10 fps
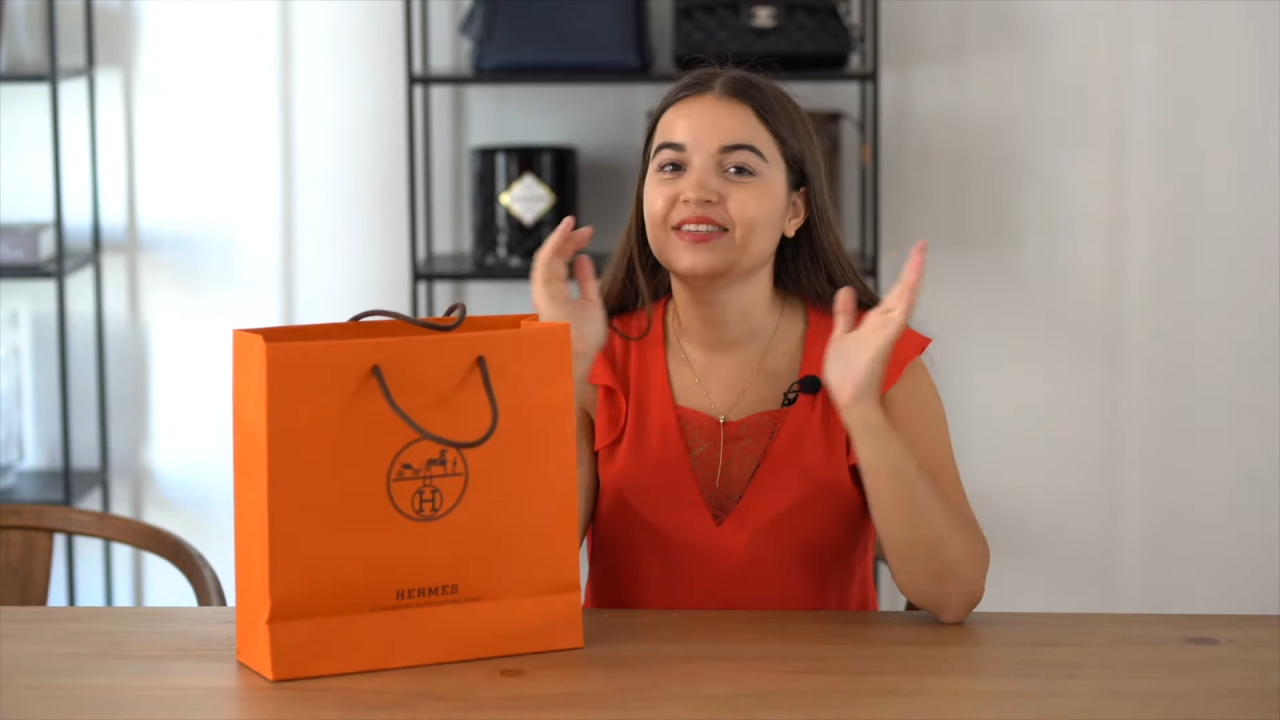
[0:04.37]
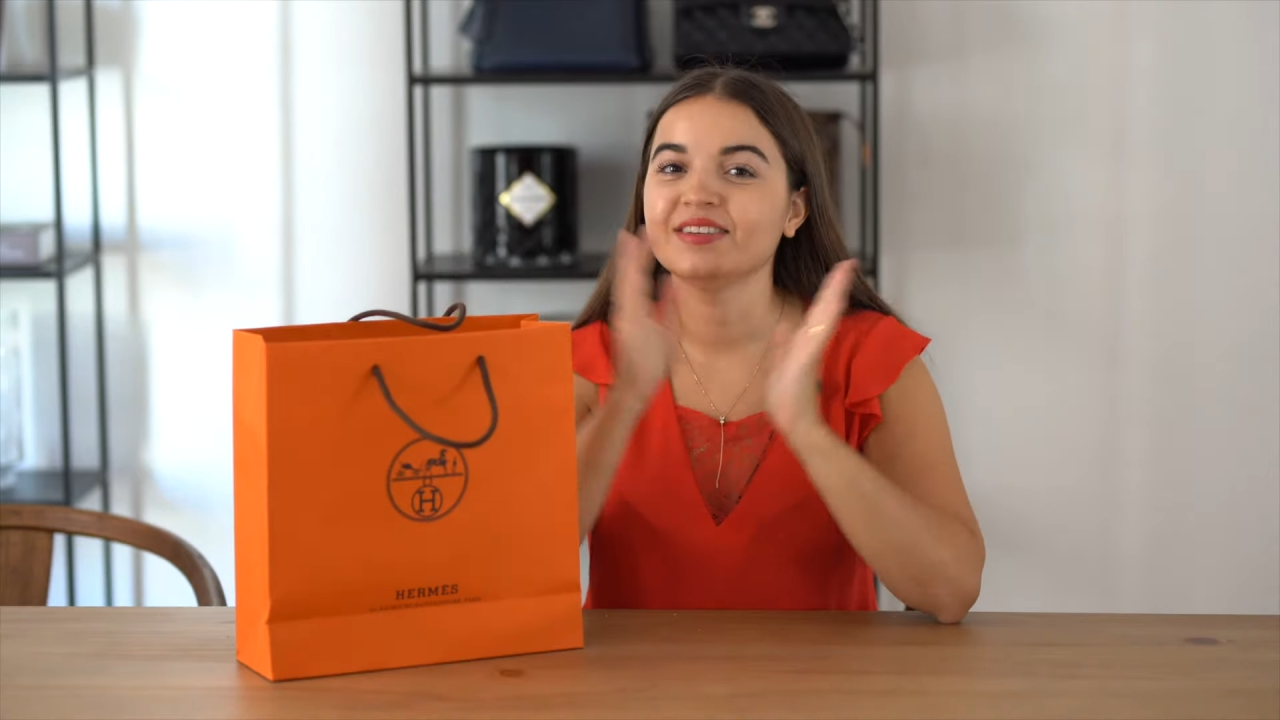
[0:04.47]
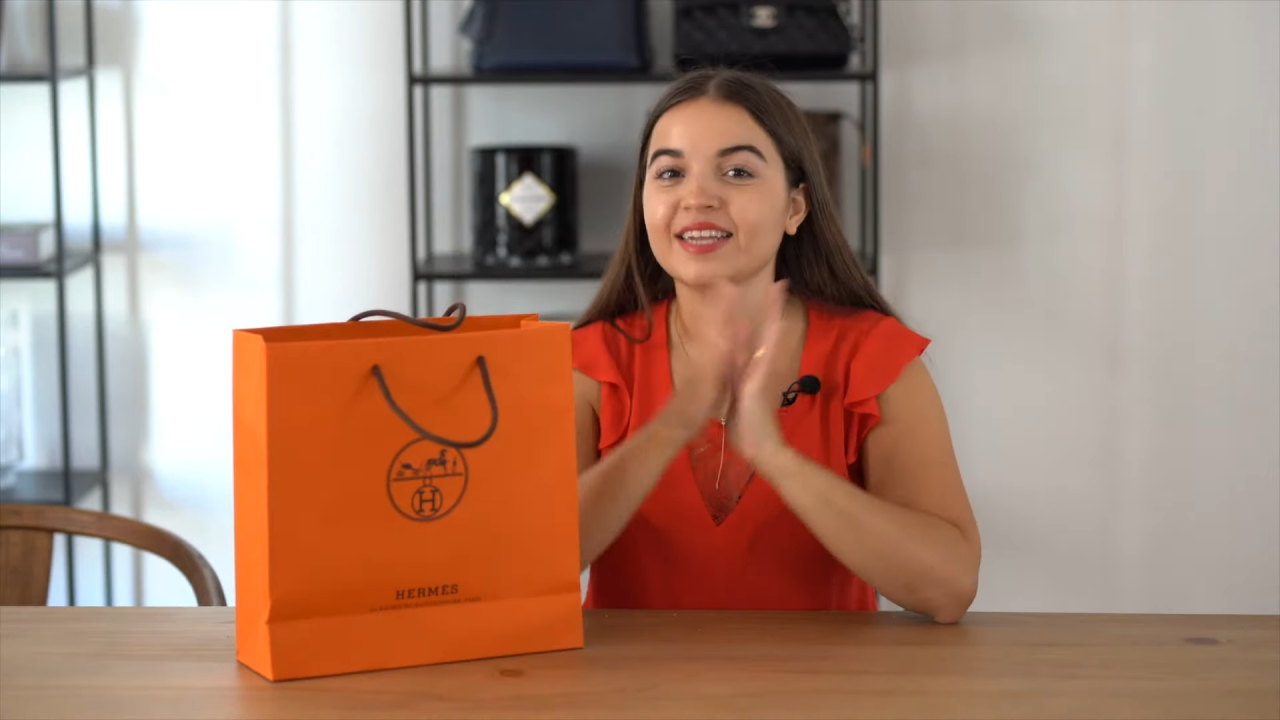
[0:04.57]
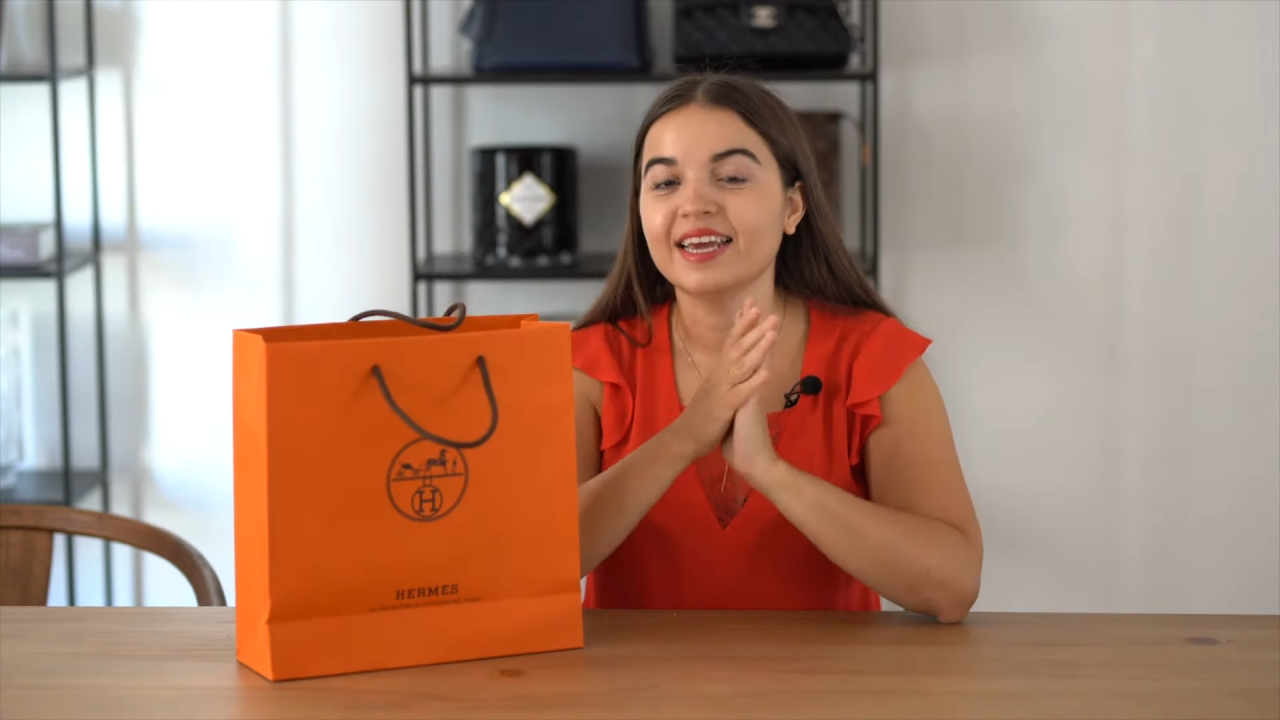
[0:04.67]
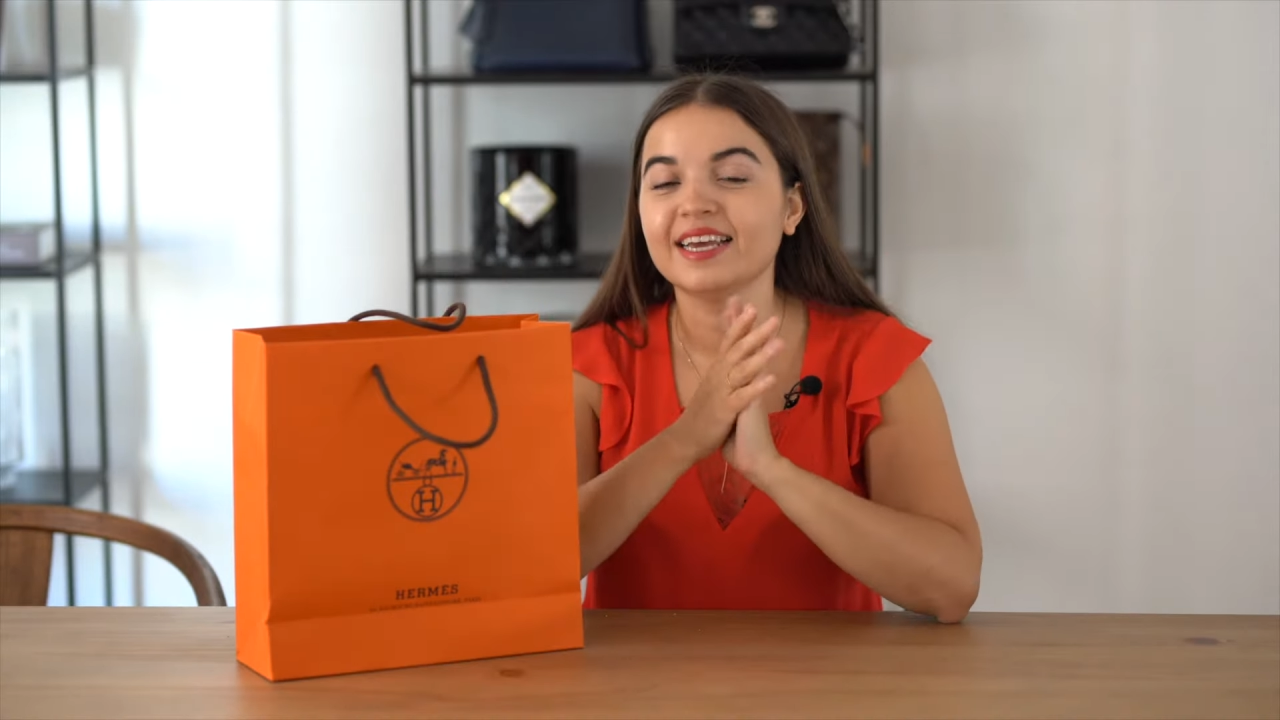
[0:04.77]

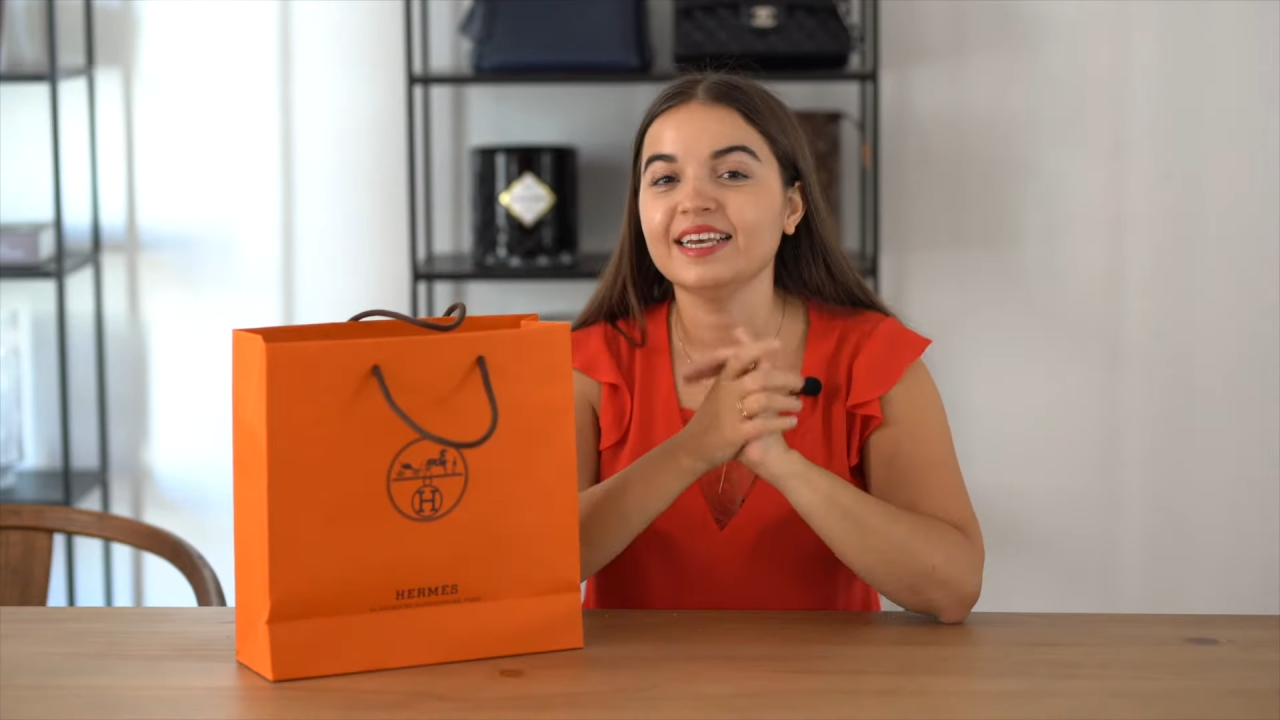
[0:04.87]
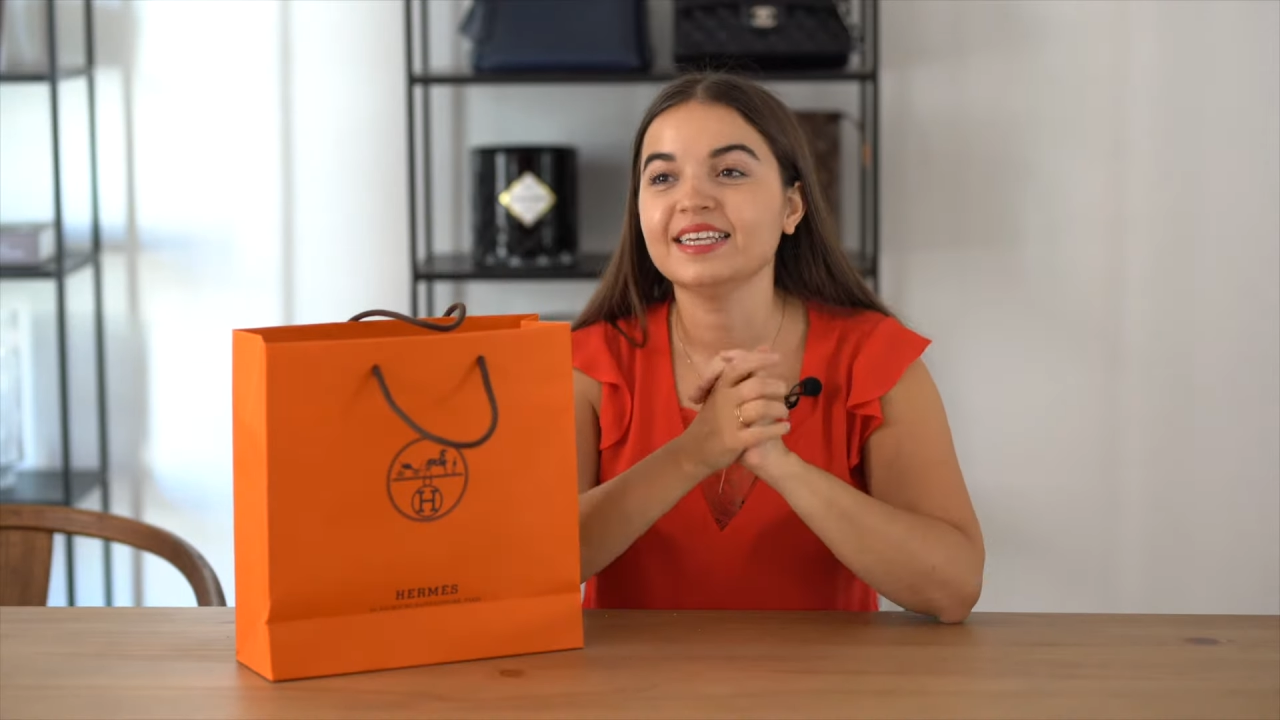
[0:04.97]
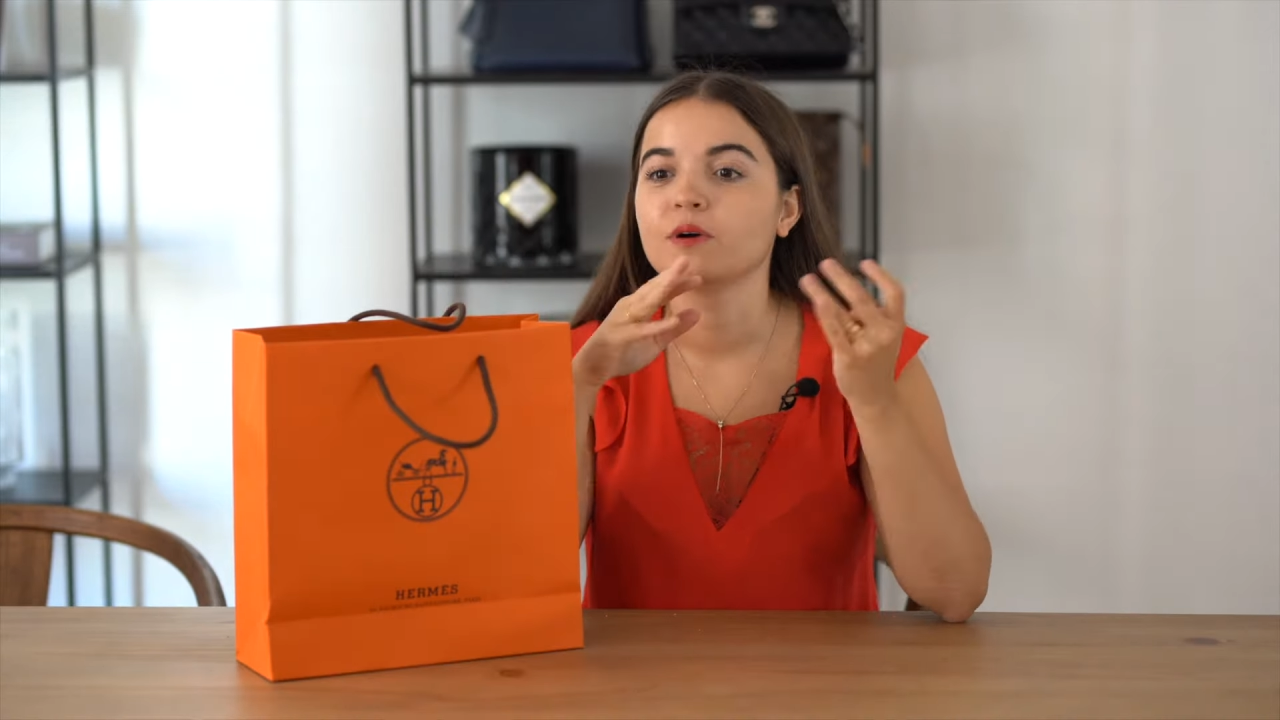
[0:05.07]
Today is